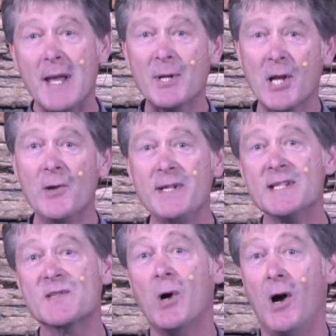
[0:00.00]

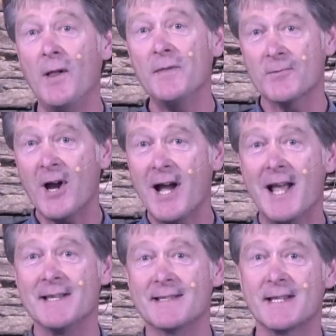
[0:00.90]
Babylonians were on the
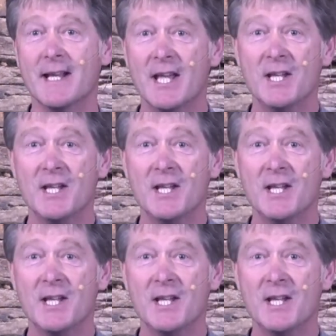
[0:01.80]
rise